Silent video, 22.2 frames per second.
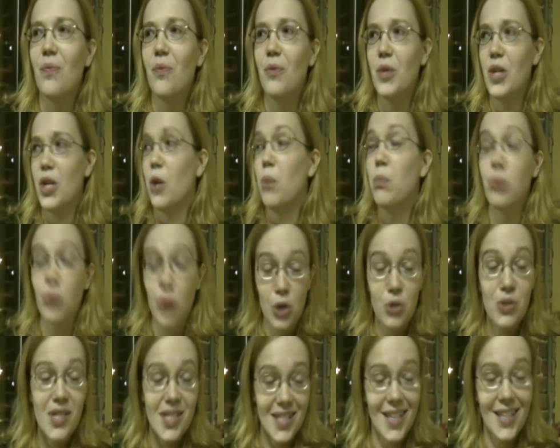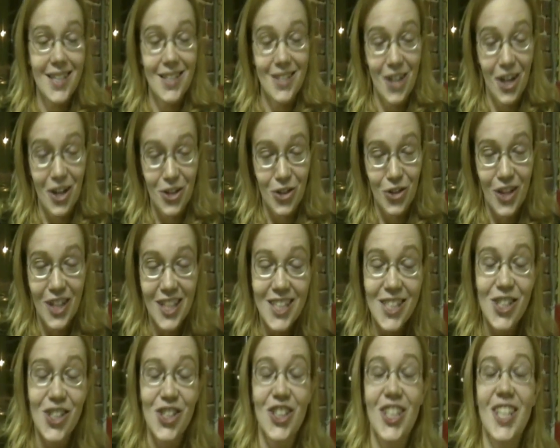you know, pro-state
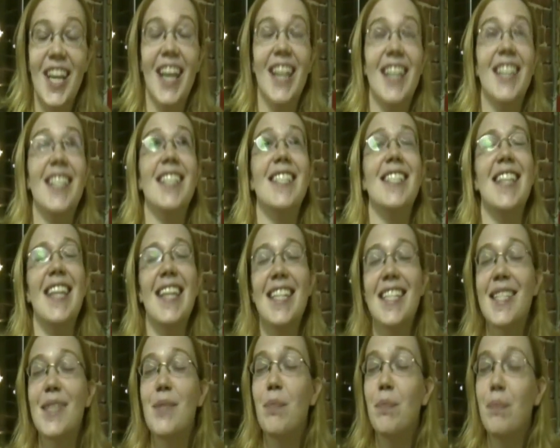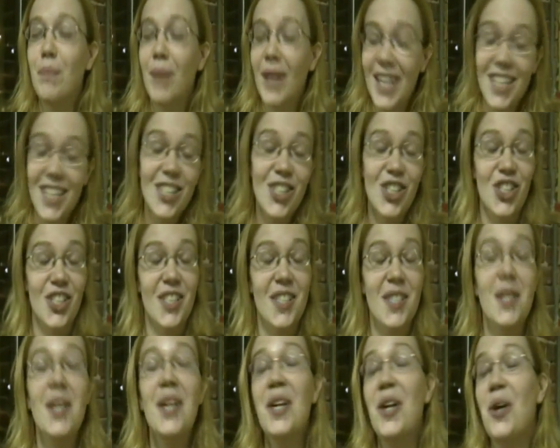indoctrination, and it takes
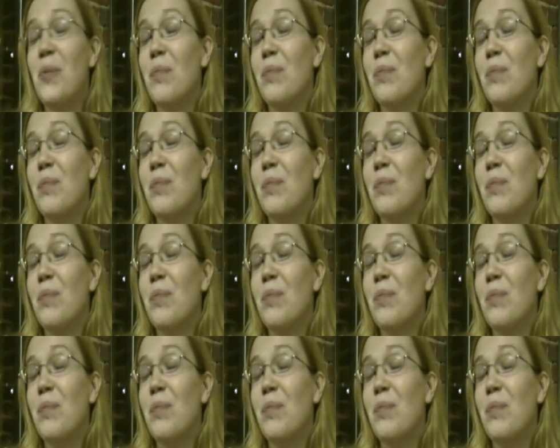patience,